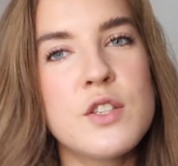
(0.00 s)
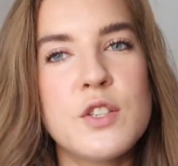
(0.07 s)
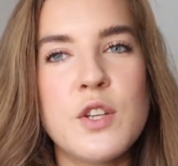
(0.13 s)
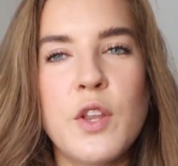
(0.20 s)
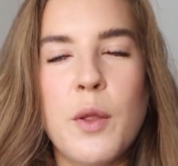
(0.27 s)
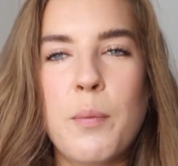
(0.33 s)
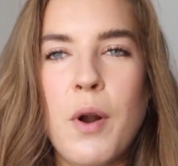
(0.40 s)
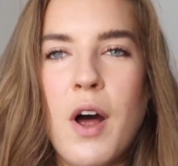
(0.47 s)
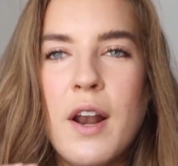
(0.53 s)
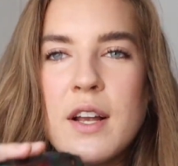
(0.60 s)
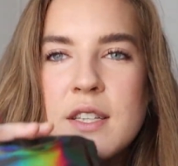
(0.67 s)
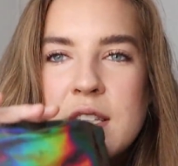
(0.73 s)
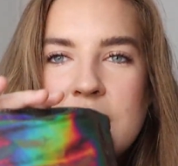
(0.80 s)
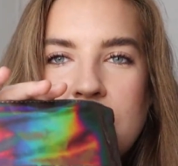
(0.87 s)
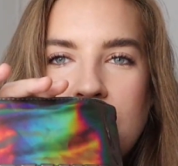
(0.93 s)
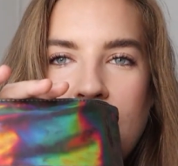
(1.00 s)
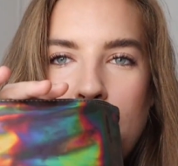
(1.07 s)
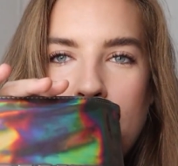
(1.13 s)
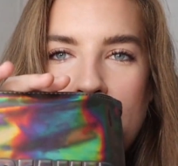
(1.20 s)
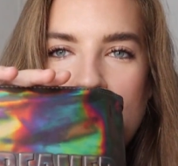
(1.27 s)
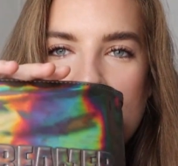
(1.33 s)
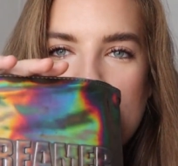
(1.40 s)
So the products
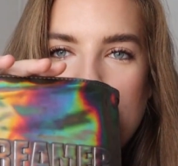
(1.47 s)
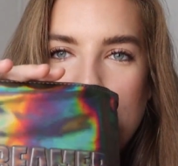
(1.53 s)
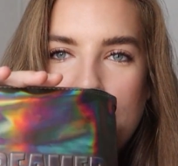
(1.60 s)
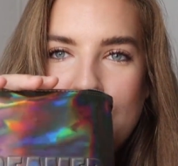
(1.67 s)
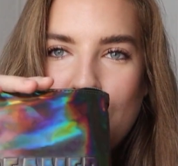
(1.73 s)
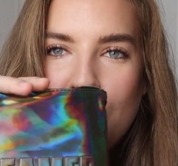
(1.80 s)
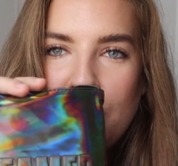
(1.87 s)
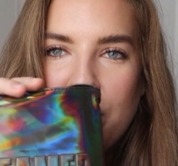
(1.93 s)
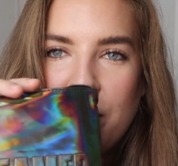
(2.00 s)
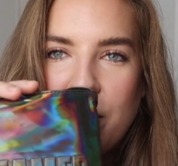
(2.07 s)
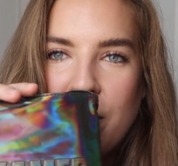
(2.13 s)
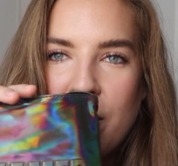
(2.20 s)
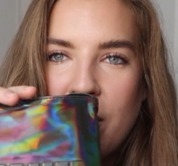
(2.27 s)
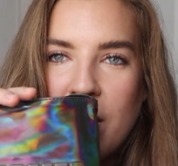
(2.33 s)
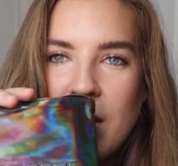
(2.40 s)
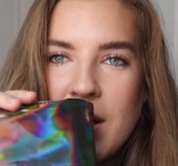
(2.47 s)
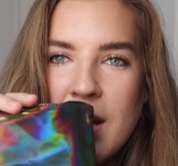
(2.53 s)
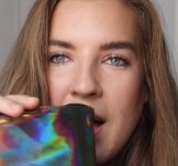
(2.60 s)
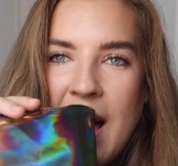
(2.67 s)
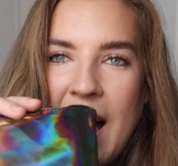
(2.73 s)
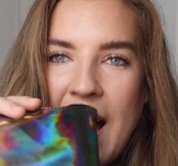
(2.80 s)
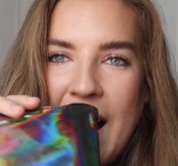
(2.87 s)
come in this beautiful
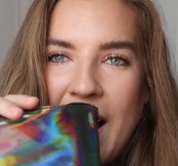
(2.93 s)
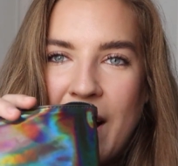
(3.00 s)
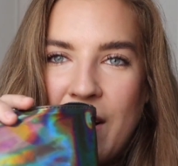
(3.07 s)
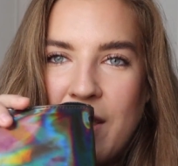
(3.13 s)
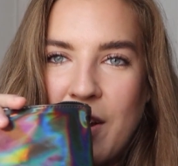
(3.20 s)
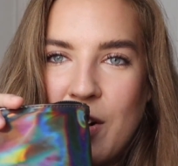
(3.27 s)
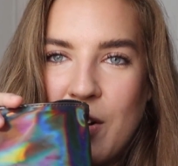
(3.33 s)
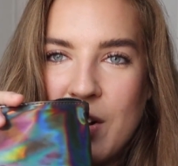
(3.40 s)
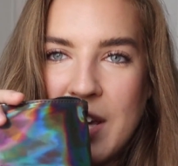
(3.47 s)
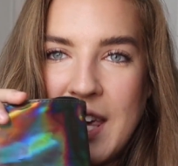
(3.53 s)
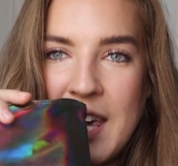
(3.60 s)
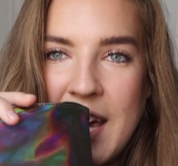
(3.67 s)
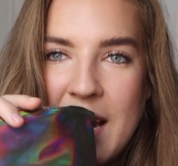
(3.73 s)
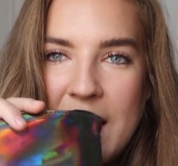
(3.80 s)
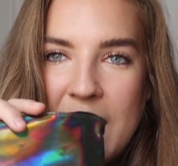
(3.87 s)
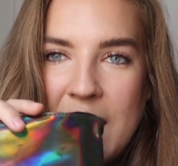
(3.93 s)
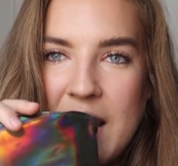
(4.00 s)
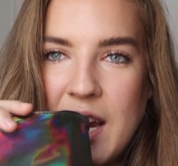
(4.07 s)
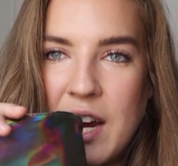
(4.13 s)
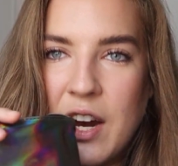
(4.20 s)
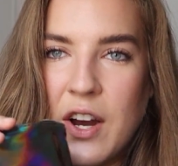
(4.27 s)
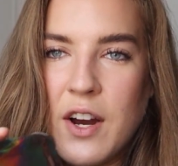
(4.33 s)
little kit
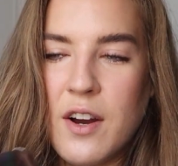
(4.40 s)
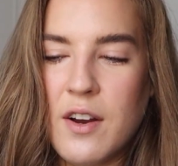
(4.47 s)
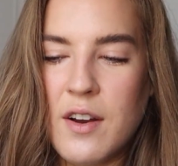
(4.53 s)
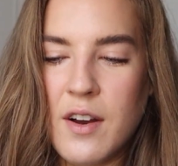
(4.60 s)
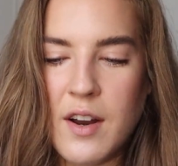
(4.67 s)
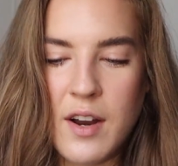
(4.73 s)
here.